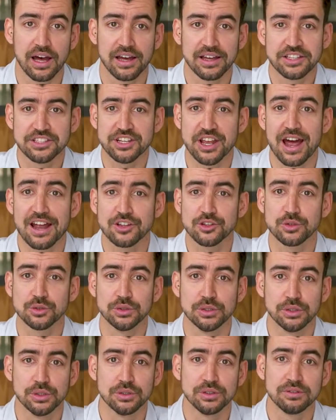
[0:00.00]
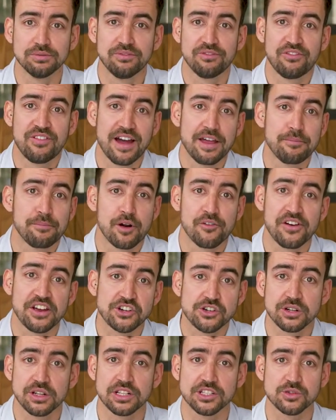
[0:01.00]
It's hard to find
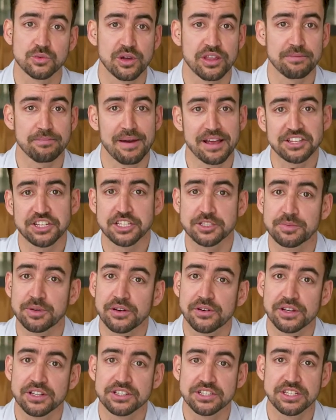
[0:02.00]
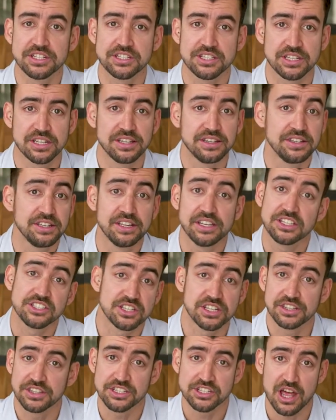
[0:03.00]
professionals with much experiences in
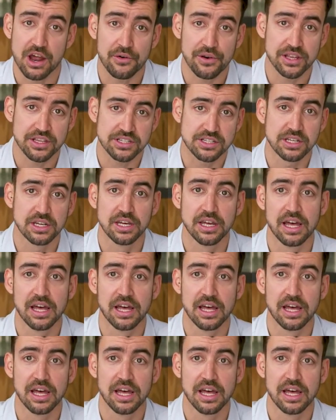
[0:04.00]
these areas,